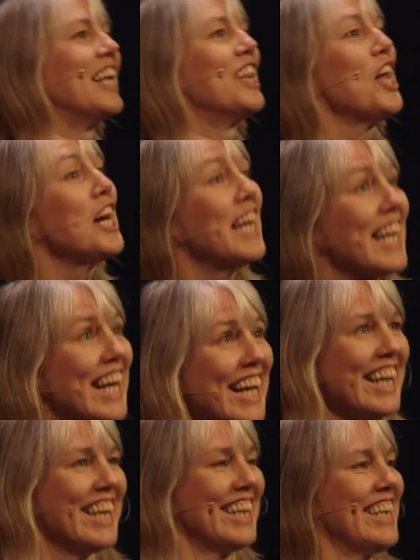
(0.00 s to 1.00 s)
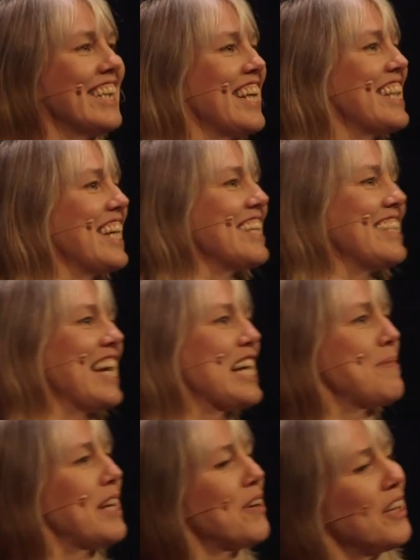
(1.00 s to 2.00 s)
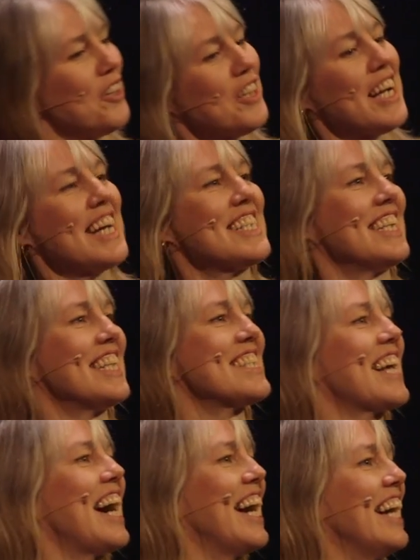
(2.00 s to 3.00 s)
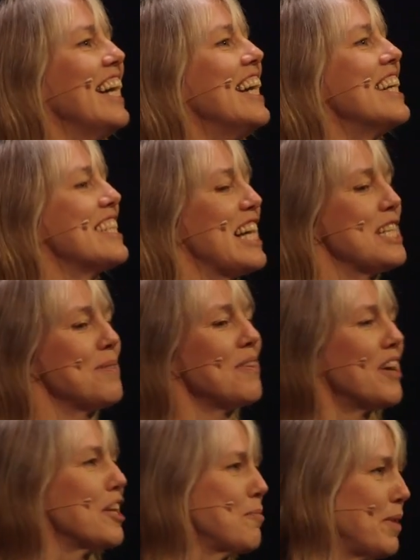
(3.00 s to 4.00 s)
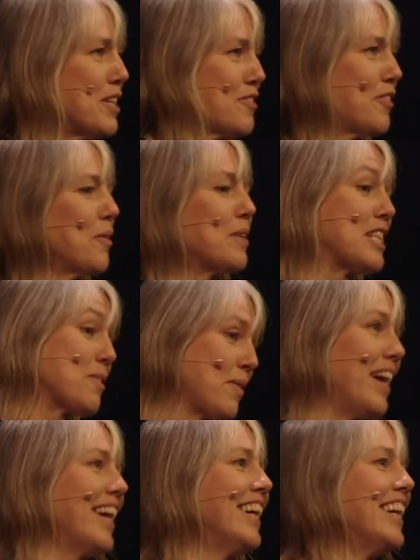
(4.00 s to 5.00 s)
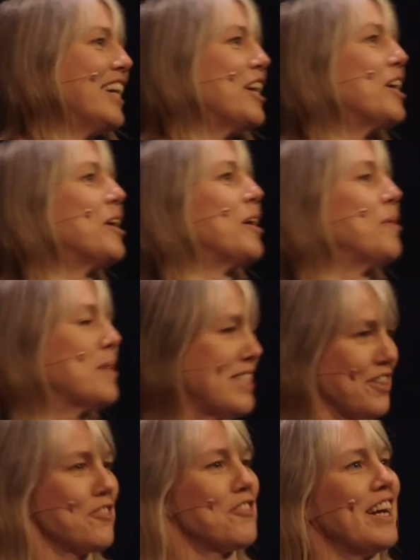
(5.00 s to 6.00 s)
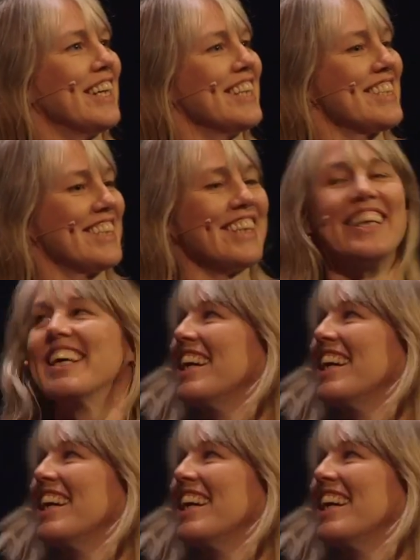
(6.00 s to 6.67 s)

Luckily, the things he has me go and look at in the sky tend to be rather beautiful, which is why we're still friends.